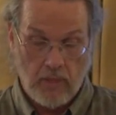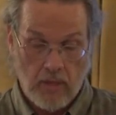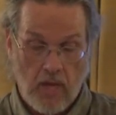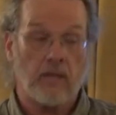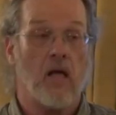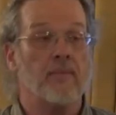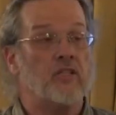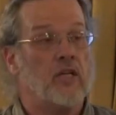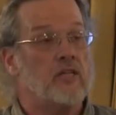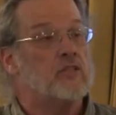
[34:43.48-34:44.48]
And climate
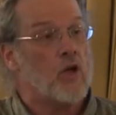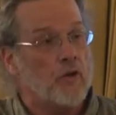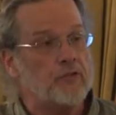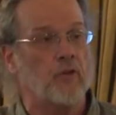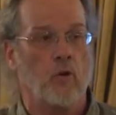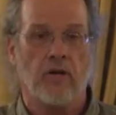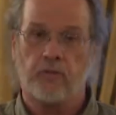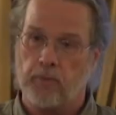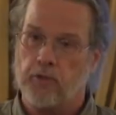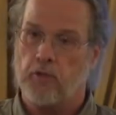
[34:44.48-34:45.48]
change is also a
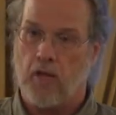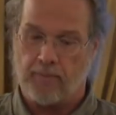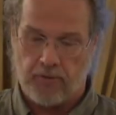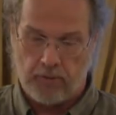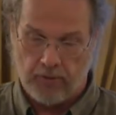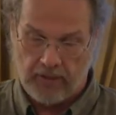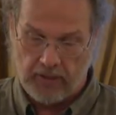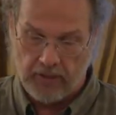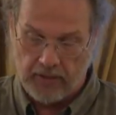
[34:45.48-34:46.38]
spiritual opportunity.